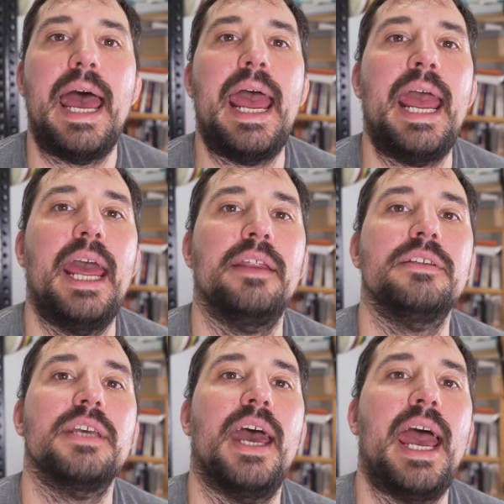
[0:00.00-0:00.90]

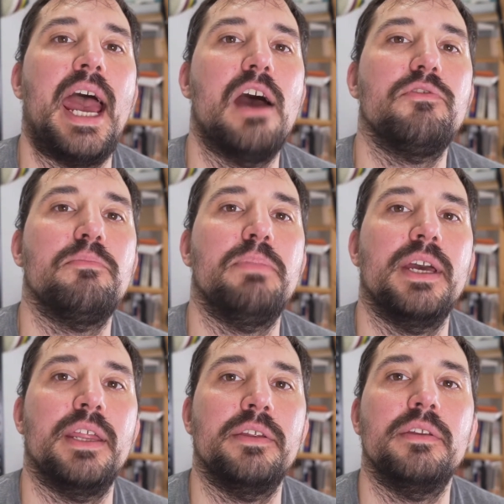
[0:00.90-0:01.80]
and have
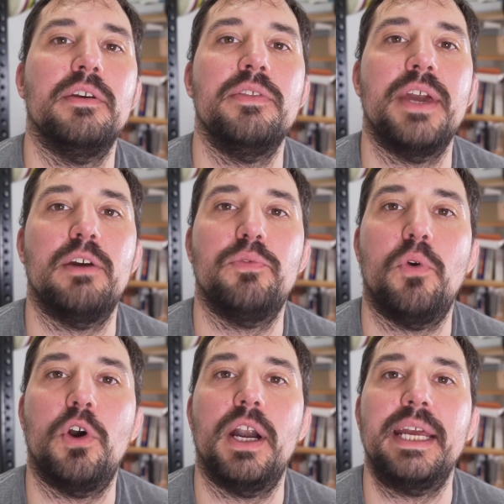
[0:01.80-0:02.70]
been
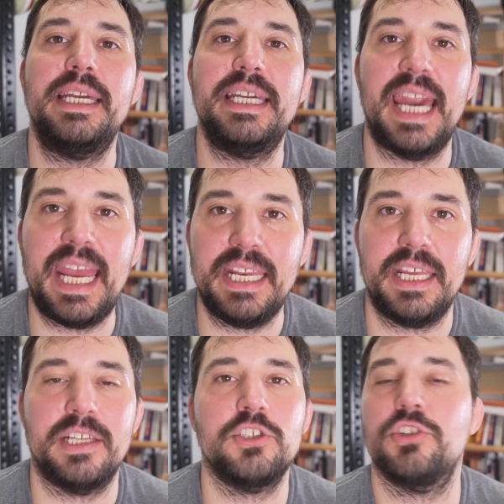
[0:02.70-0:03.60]
therefore
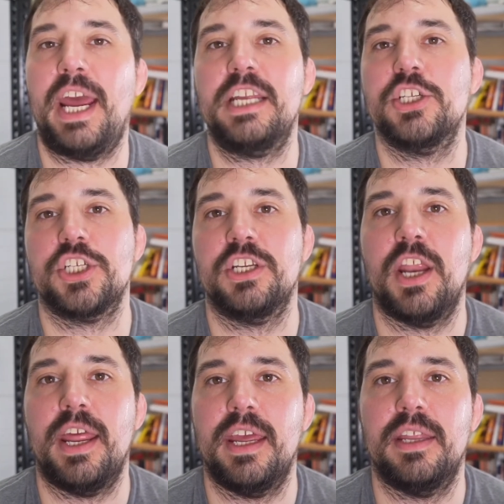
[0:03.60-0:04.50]
gaining traction
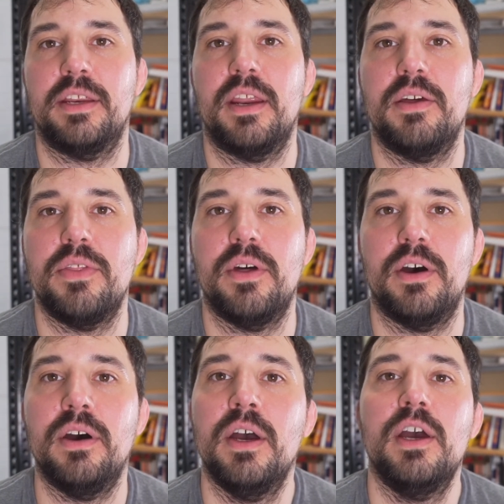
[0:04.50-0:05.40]
in
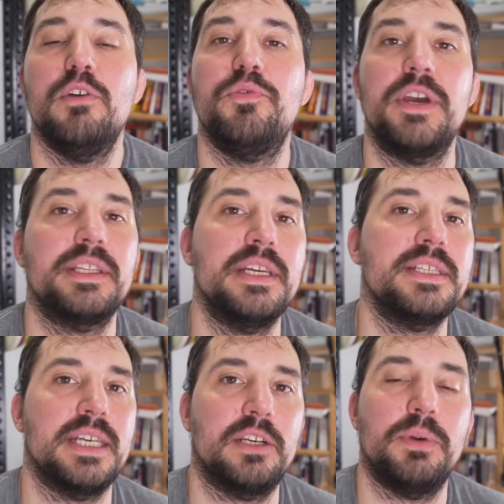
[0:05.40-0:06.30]
the
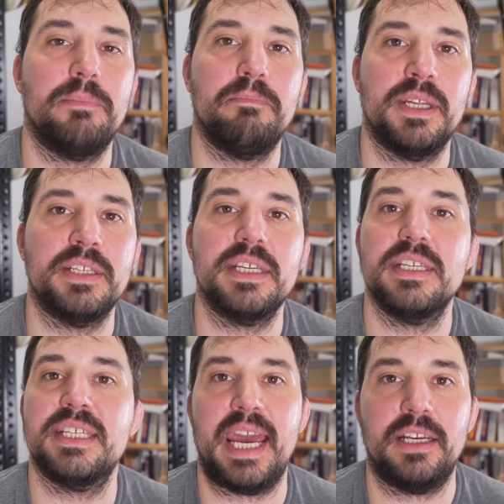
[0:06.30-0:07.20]
fitness equipment
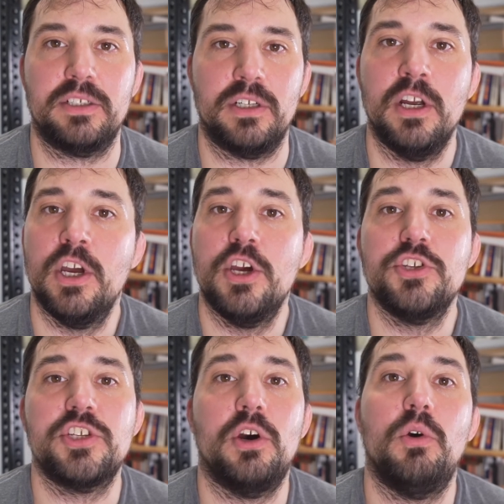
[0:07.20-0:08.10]
sector.
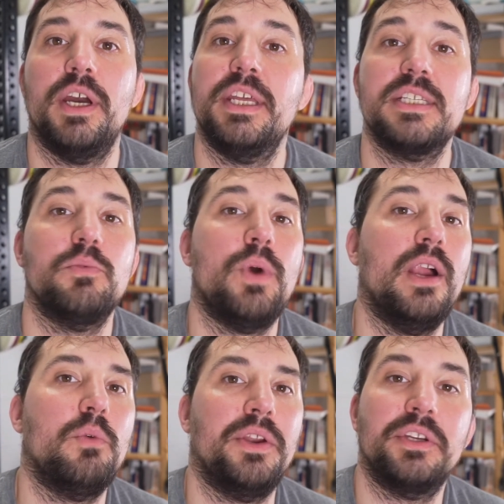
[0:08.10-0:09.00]
So it is a
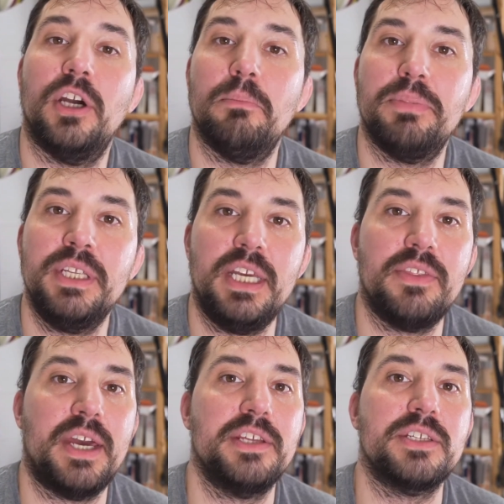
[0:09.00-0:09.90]
well-run company
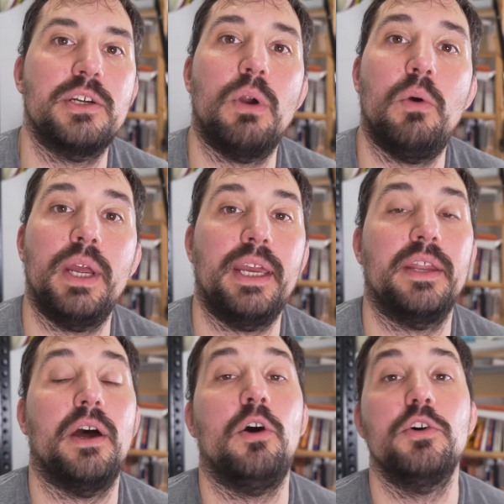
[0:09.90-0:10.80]
that is growing,
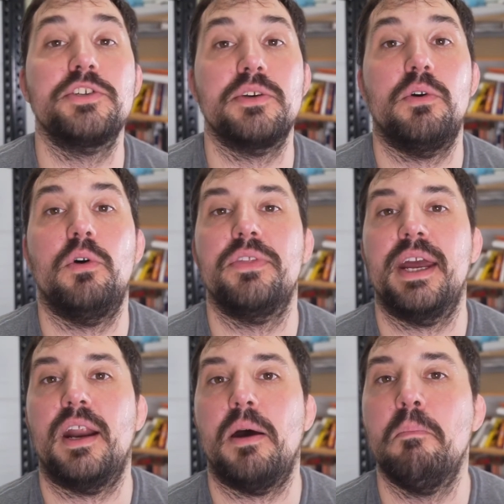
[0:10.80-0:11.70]
and also
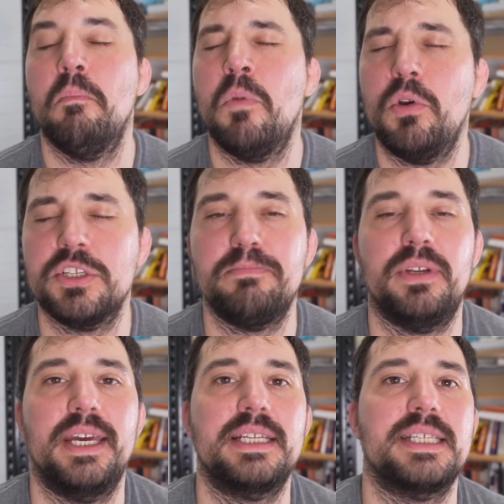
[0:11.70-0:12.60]
there are
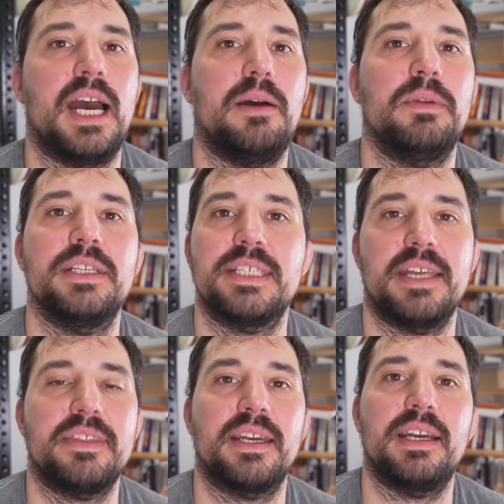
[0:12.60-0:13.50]
multiple examples
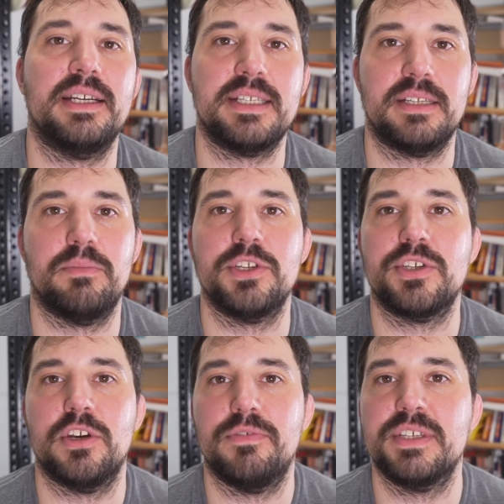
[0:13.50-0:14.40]
that the customer
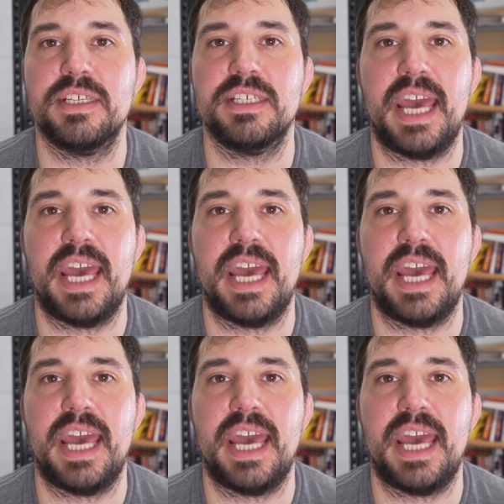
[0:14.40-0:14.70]
service is